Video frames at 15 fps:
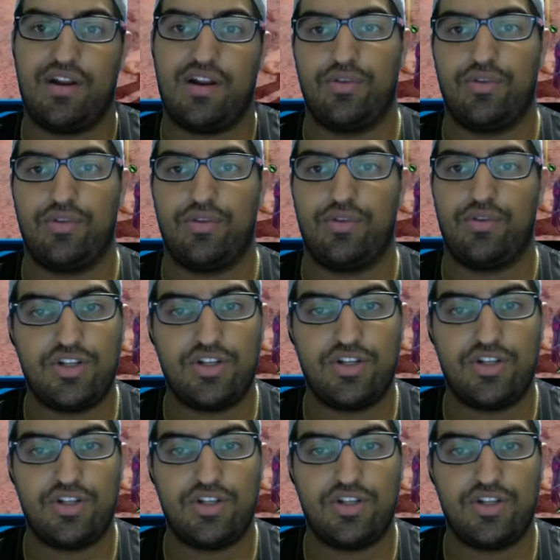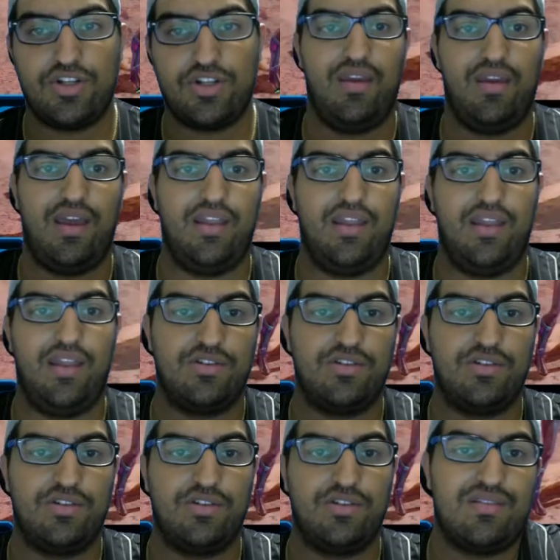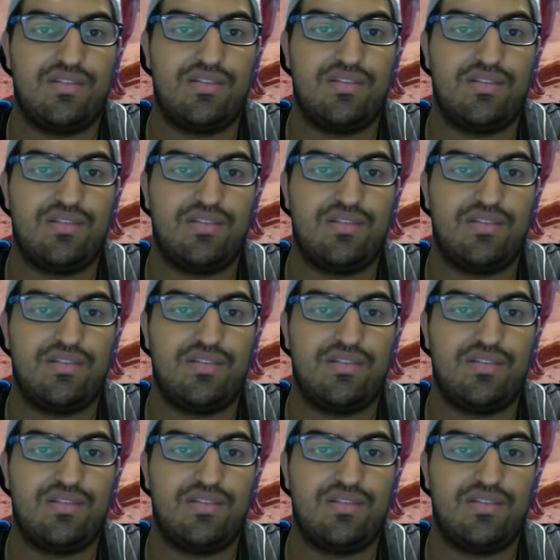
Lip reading: with the matchup. And they're just, for